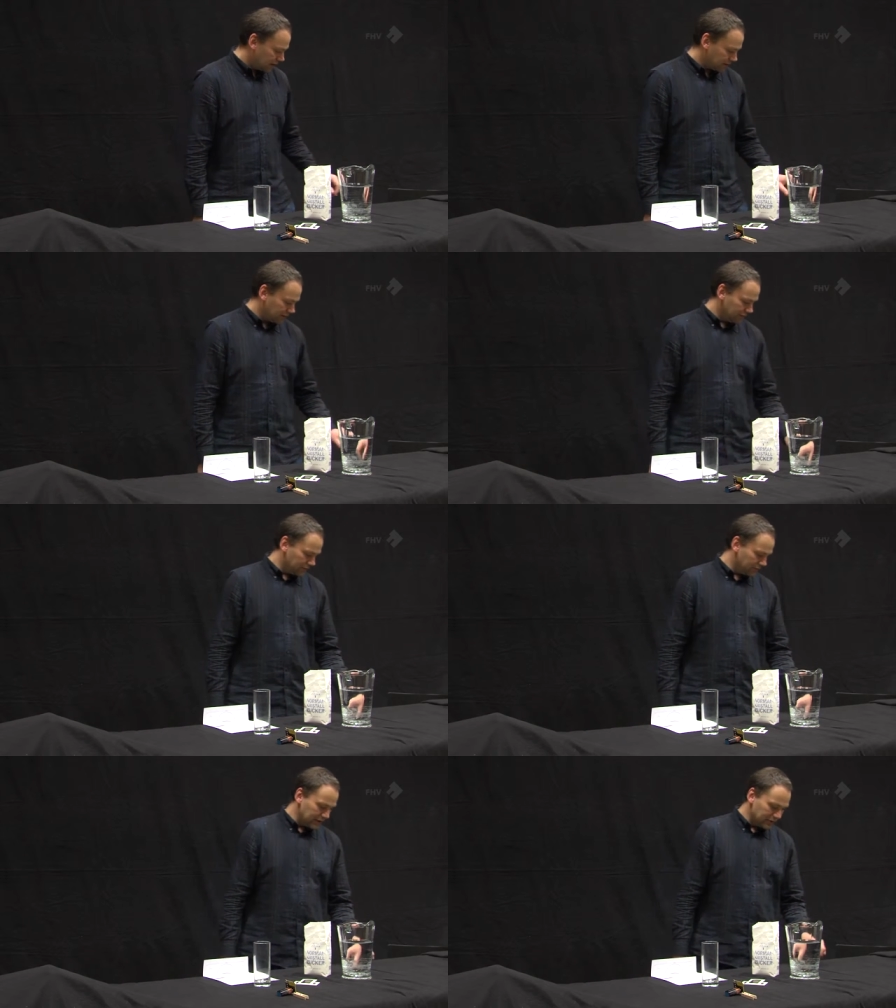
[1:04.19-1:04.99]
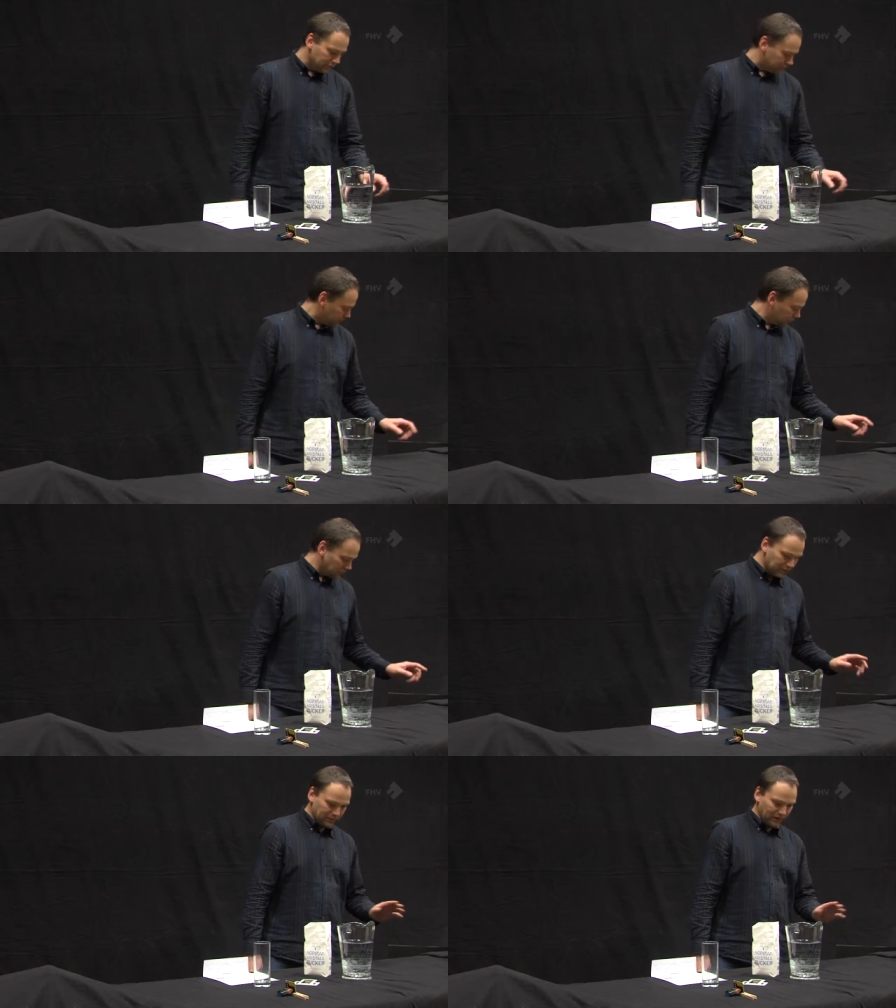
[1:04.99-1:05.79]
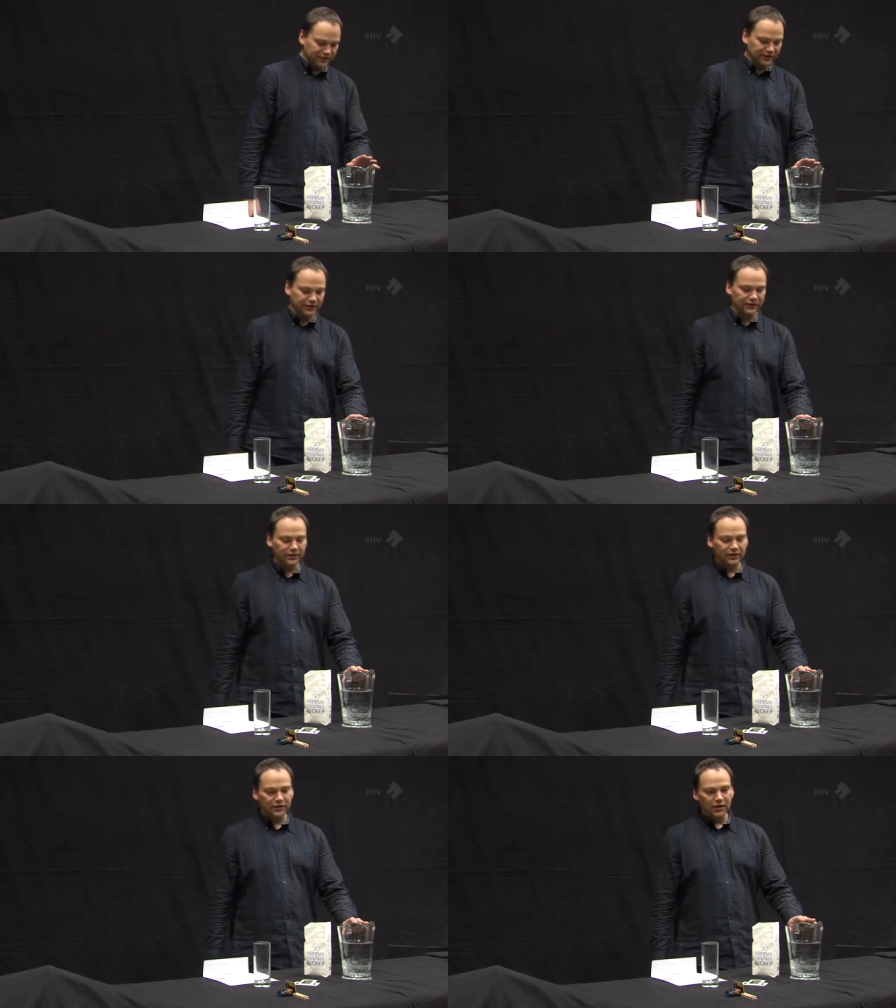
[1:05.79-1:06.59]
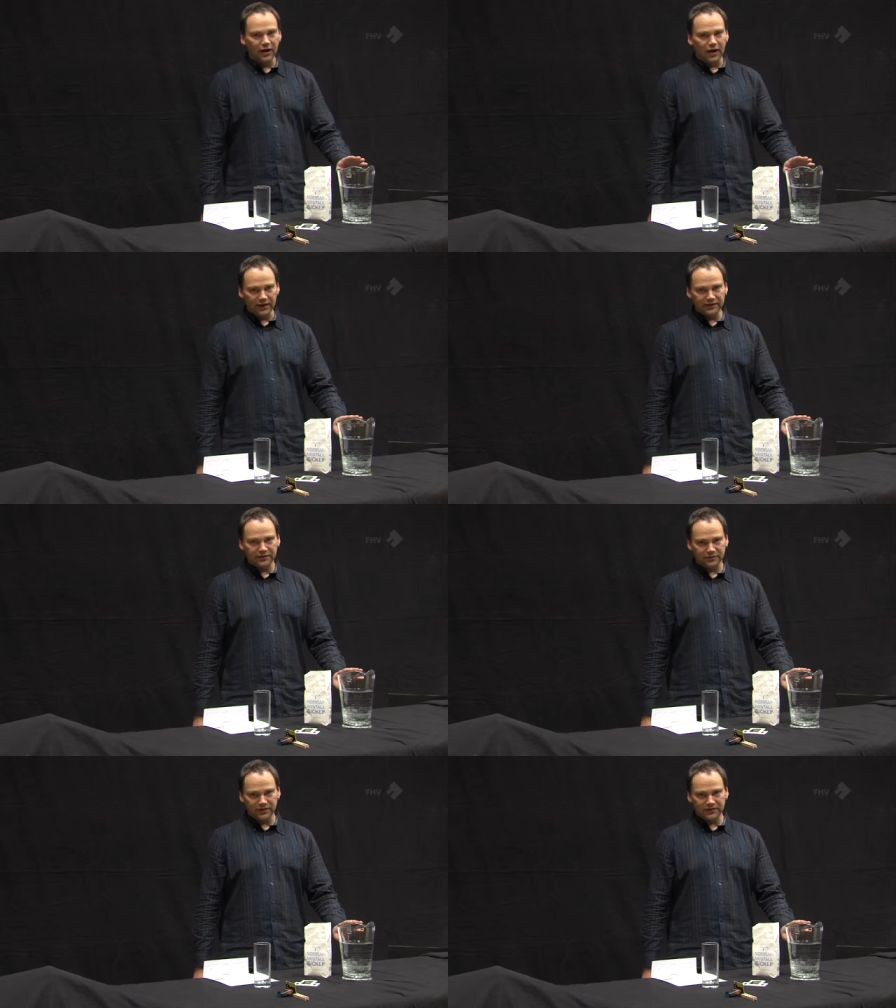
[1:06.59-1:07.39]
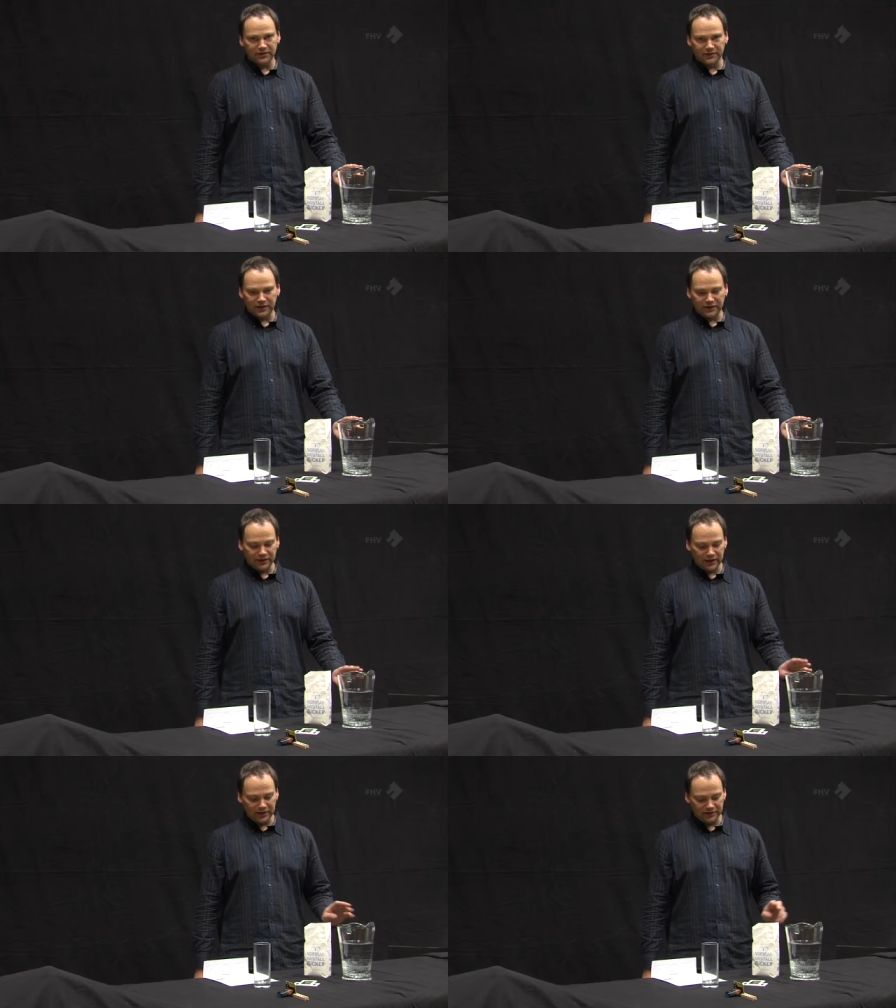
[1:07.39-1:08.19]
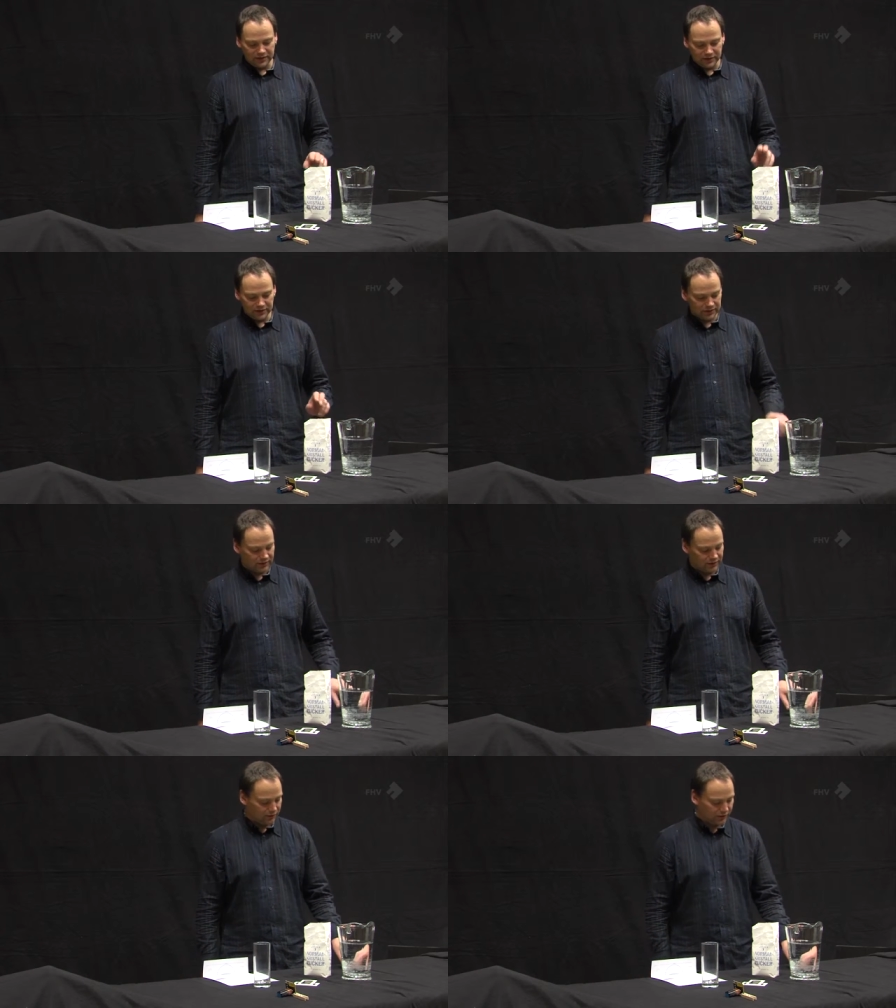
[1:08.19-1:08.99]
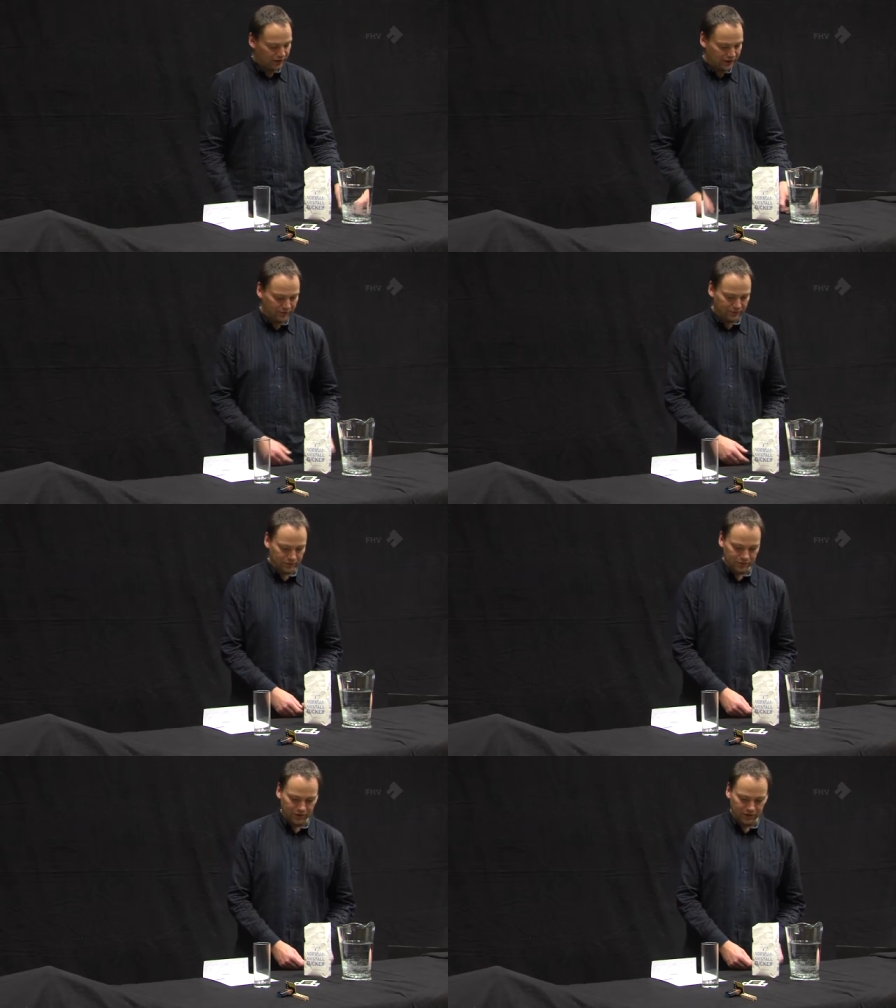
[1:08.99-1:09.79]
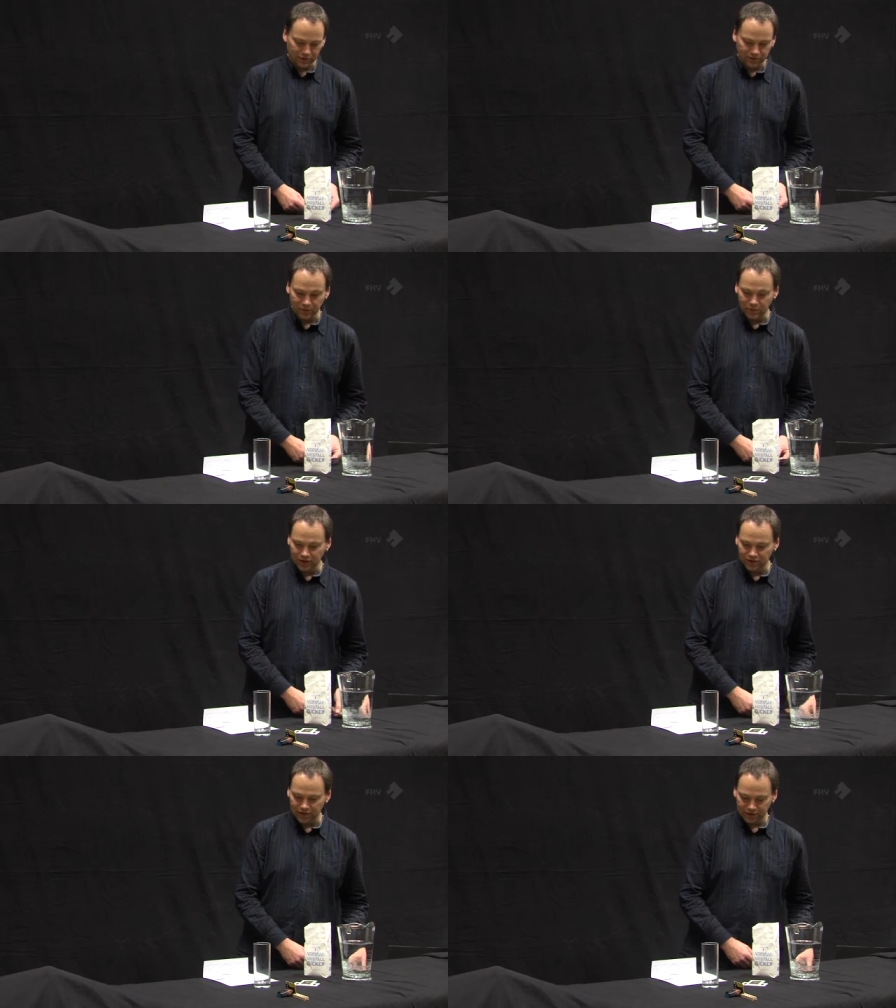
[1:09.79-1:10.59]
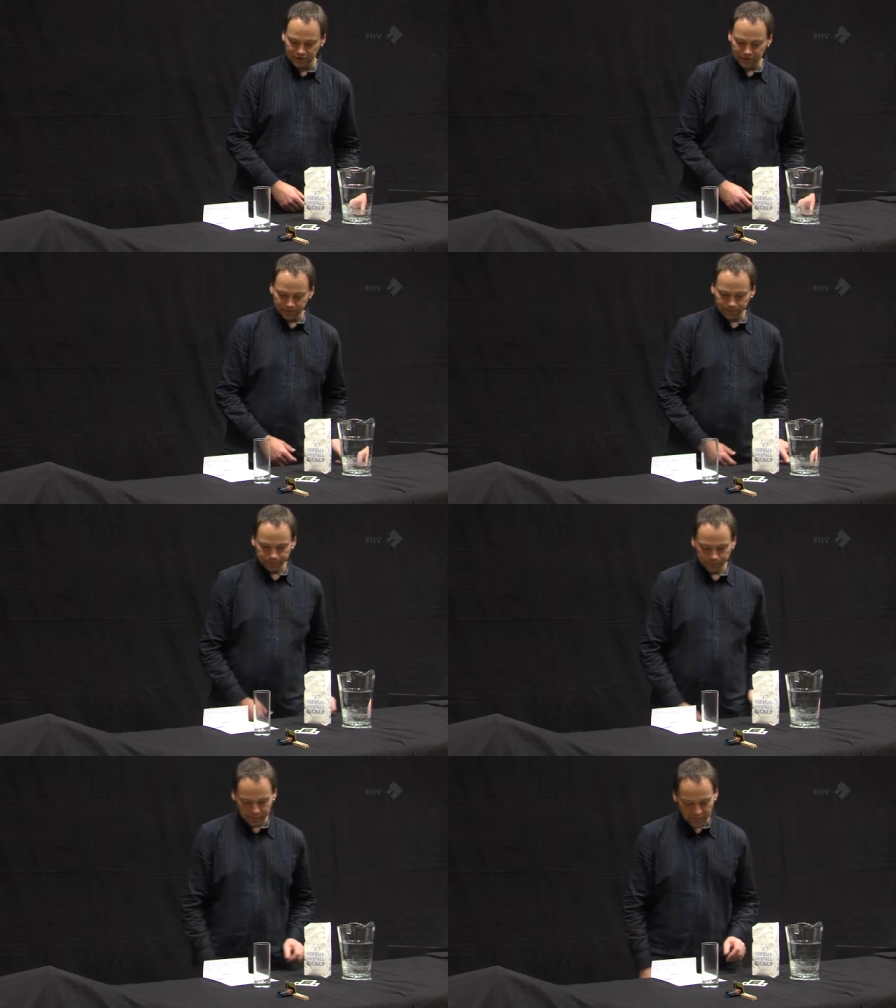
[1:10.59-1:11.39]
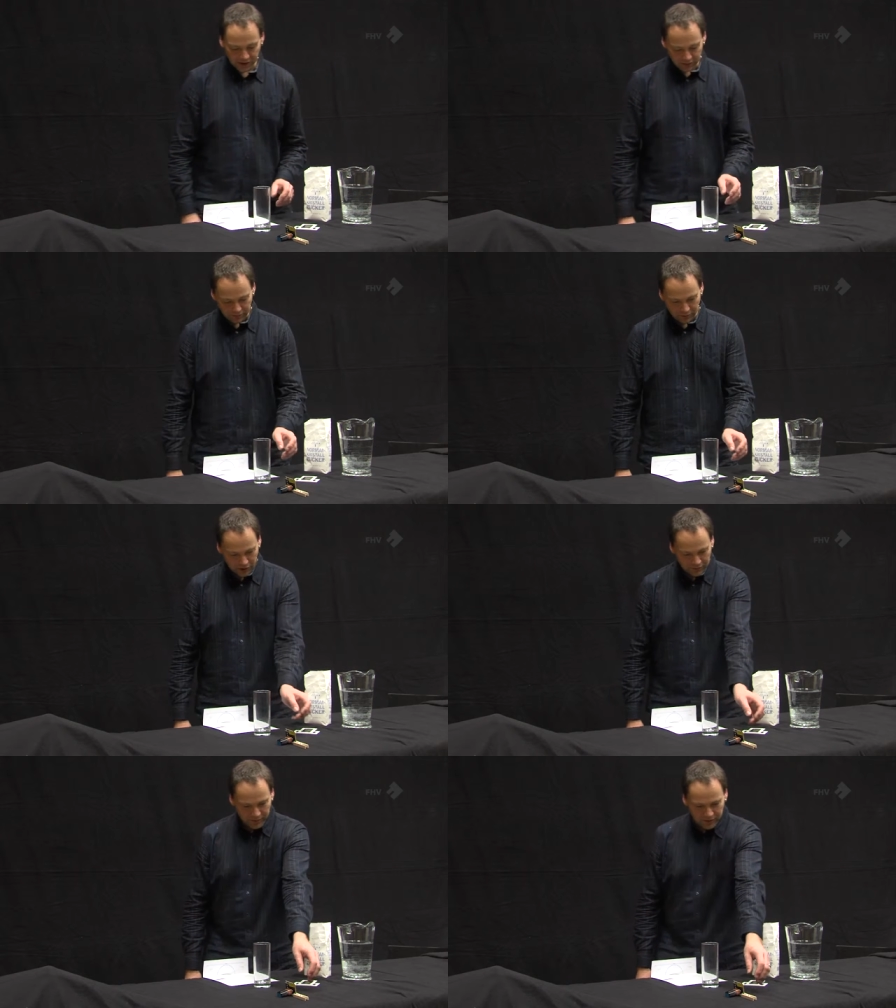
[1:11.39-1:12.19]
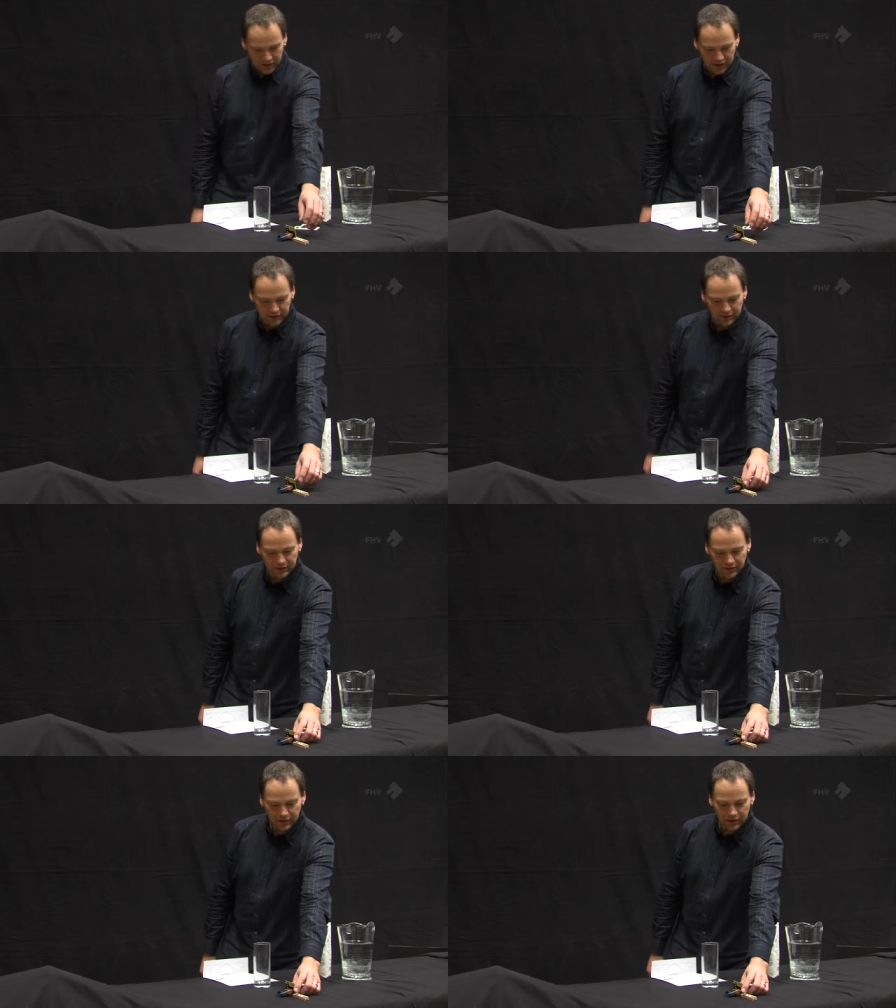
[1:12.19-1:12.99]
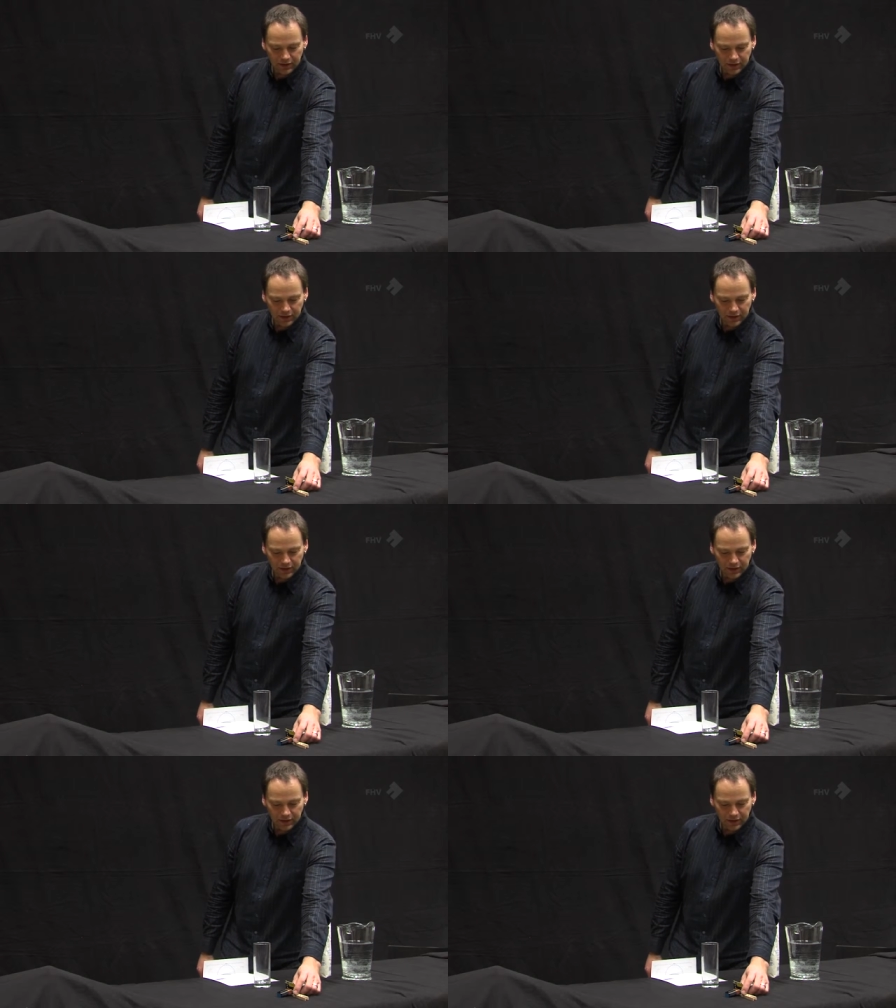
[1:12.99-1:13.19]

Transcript: Lastly, we need sugar as the active medium and water, preferably hot, because this increases the solubility of sugar.